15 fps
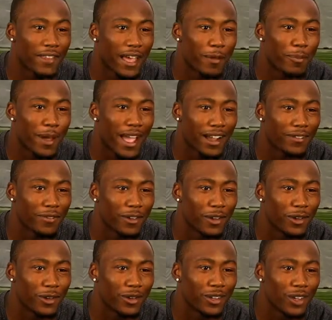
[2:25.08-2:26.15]
that
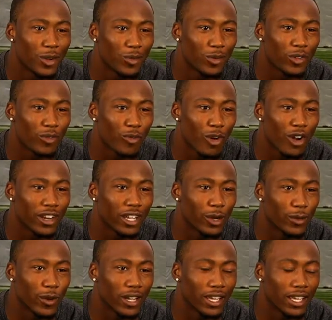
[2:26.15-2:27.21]
backfield with Ronnie
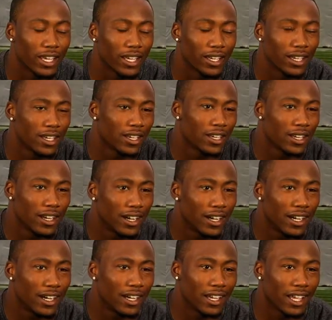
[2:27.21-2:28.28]
and Ricky.
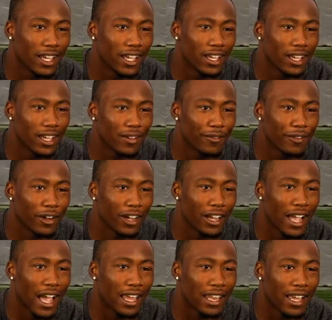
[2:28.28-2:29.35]
Uh, a
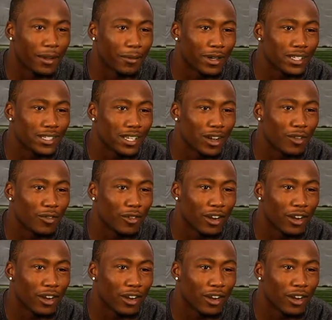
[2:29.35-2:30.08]
guy like myself